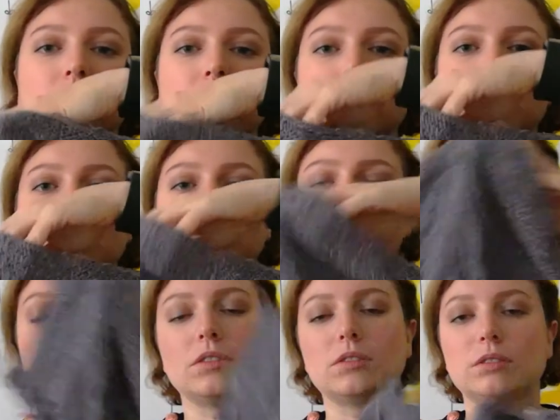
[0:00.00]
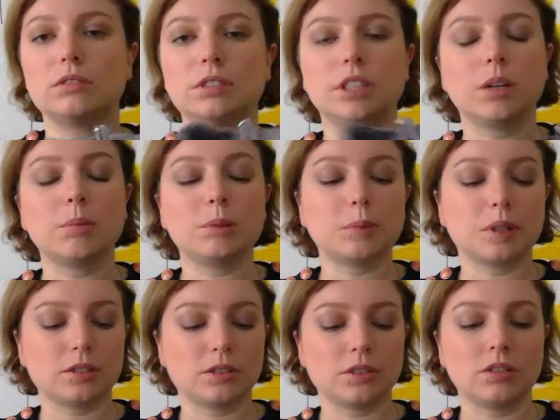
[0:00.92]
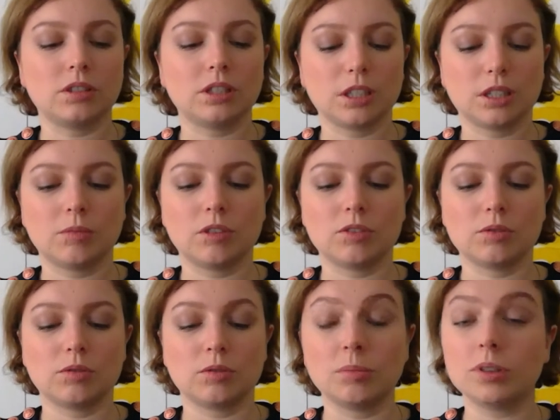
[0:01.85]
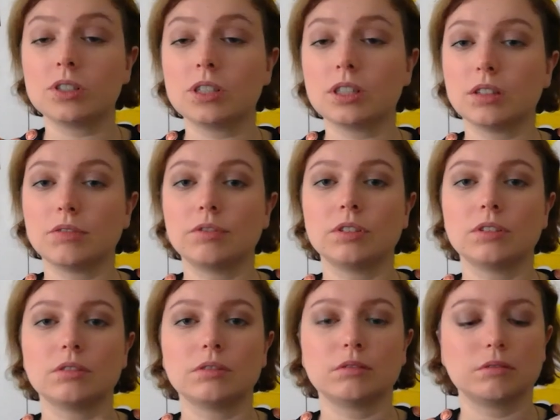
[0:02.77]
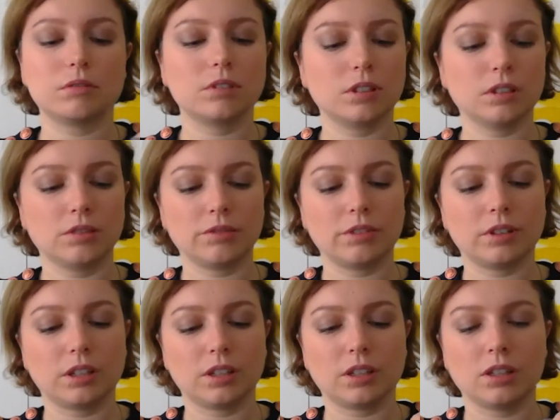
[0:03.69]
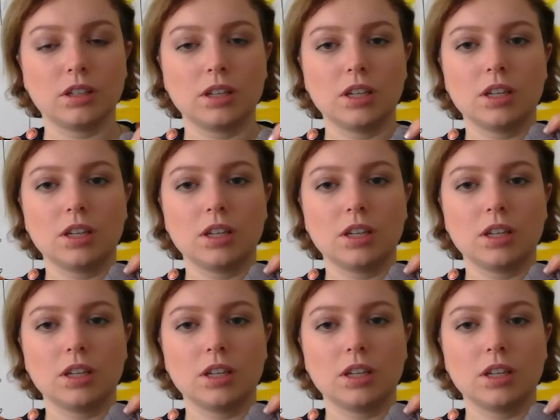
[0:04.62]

I have the color, the upper part done, and I'm onto the body of the thing.